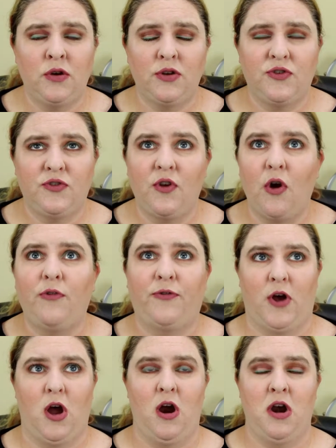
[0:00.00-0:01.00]
so
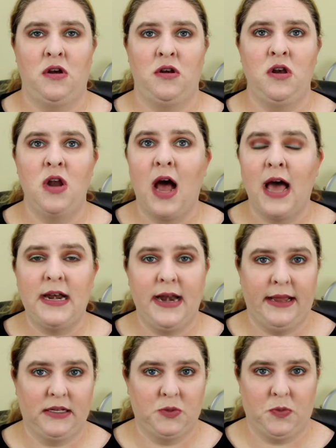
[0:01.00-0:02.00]
far not an
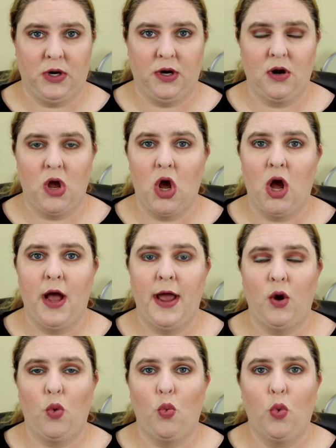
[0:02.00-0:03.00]
expert
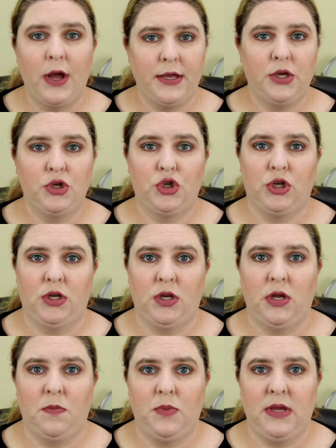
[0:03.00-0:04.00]
on what you
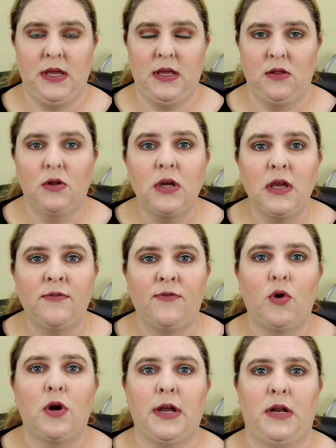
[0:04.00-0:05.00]
should be looking
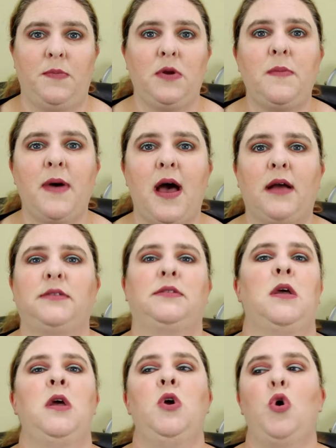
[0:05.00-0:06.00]
for in a beauty
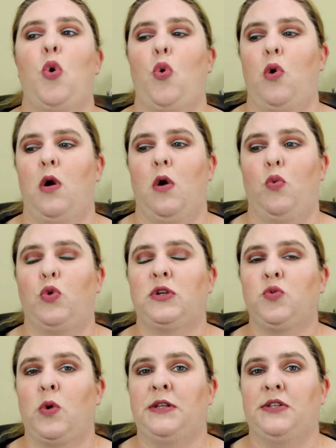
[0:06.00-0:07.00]
box or
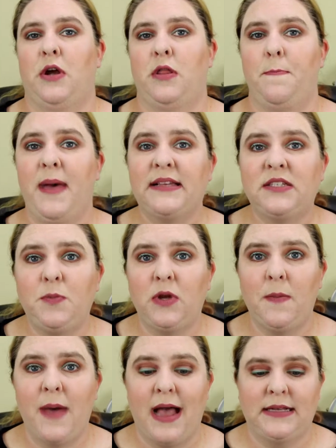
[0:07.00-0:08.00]
which ones are the best
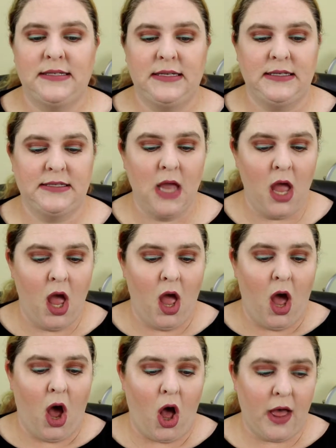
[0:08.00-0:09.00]
beauty boxes.
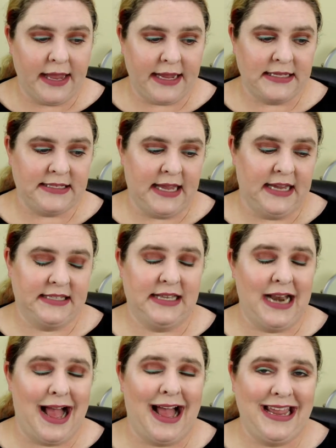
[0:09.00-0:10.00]
All I can say is
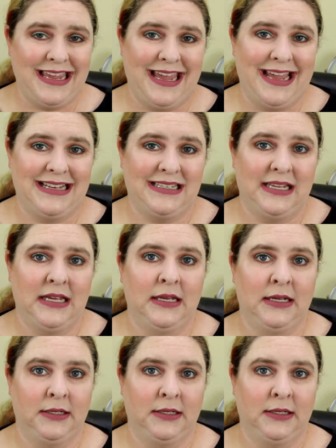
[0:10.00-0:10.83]
that I get